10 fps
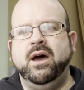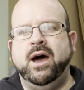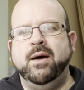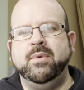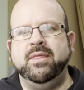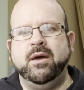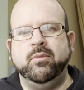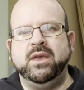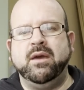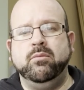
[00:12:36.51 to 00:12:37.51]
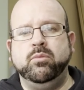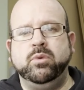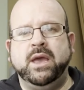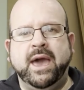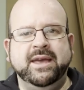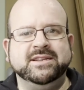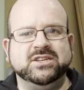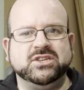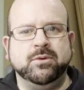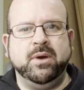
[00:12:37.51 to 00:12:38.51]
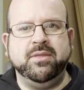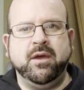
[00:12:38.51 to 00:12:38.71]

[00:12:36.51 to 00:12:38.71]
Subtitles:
And then we get into summer.